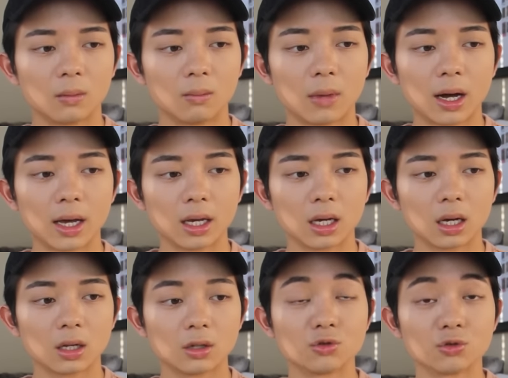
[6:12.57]
My
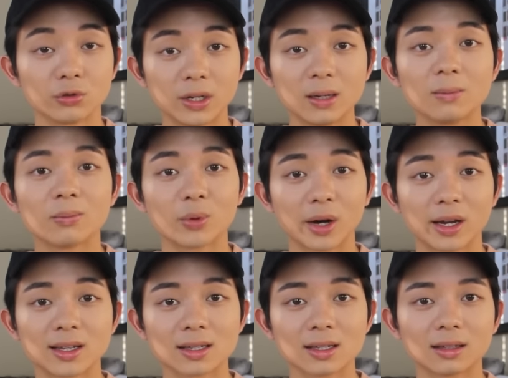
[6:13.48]
dream
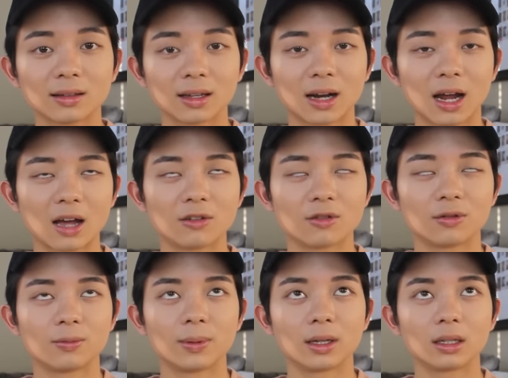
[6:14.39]
bracelet that
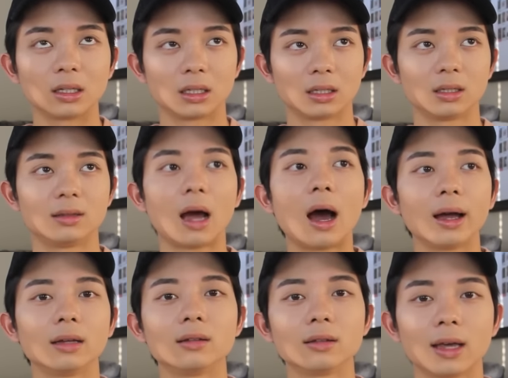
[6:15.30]
I've been
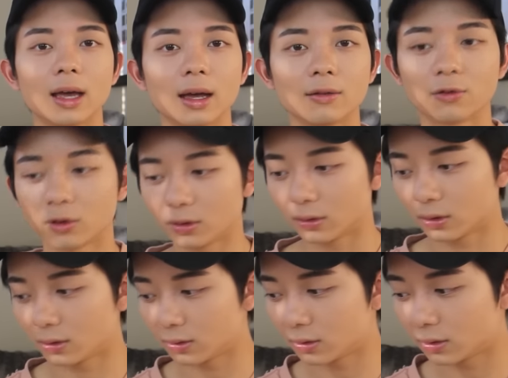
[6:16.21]
dying to get for
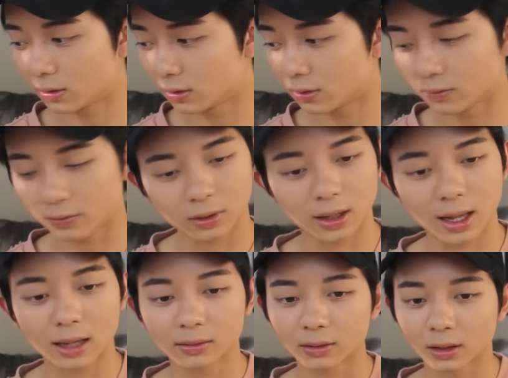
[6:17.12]
the
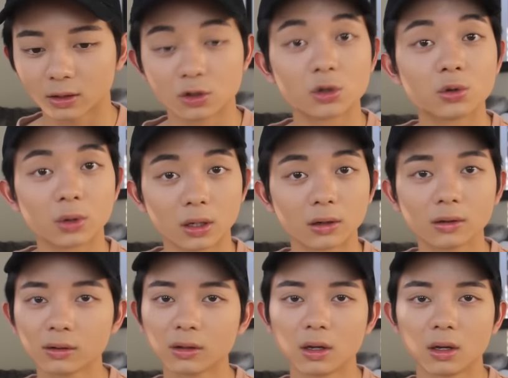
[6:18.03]
last like 2
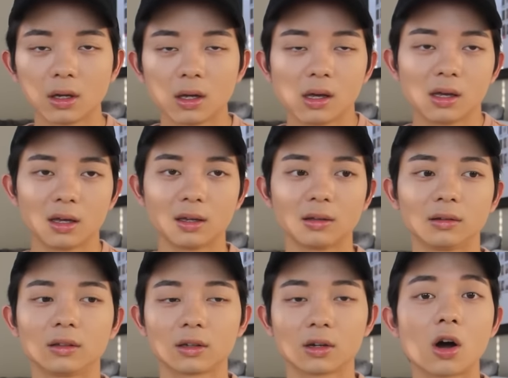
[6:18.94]
years
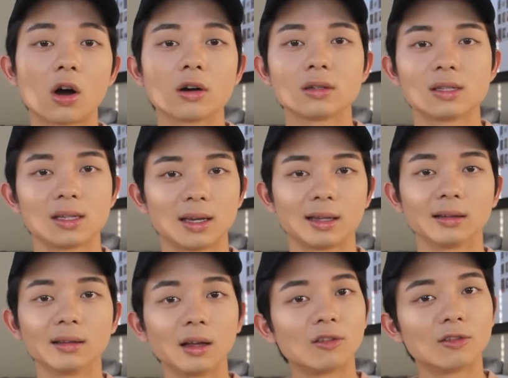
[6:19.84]
is the Cartier
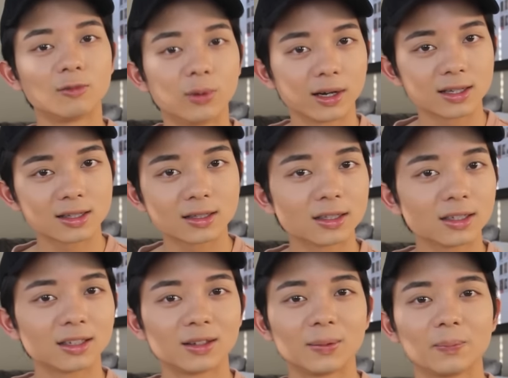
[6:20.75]
Love
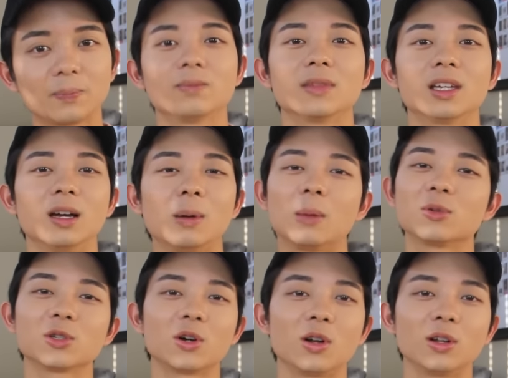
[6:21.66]
bracelet. I'm
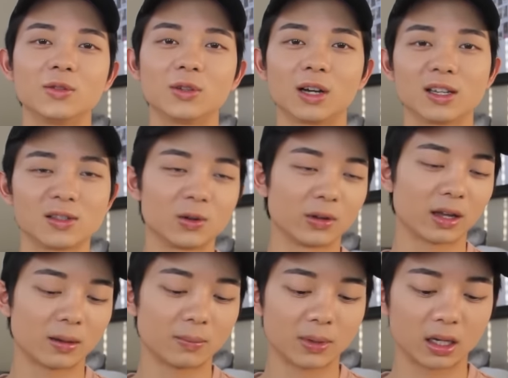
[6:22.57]
sure all of you guys know
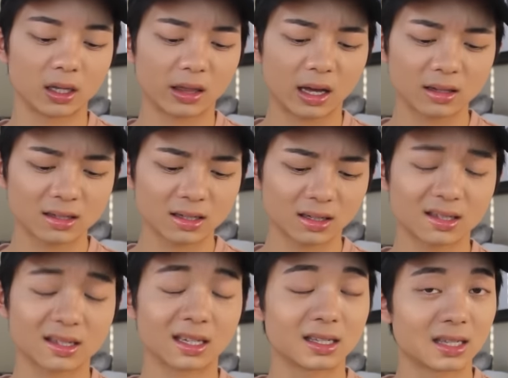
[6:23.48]
that, but that's like
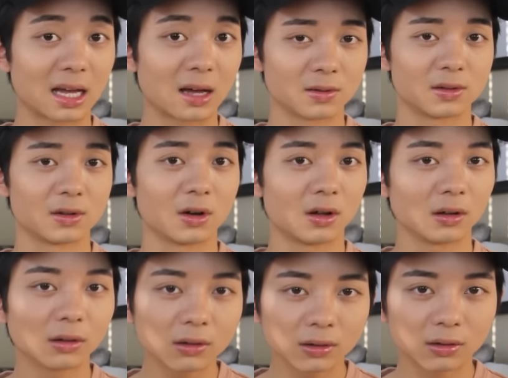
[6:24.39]

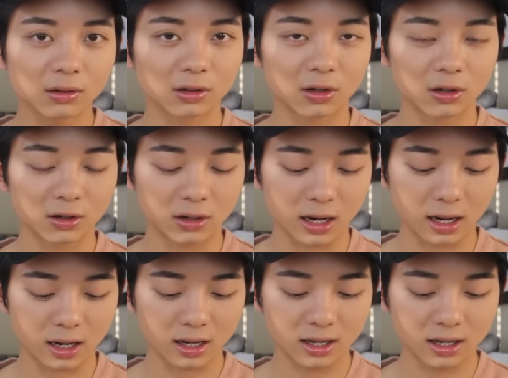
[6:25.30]
$6,000. So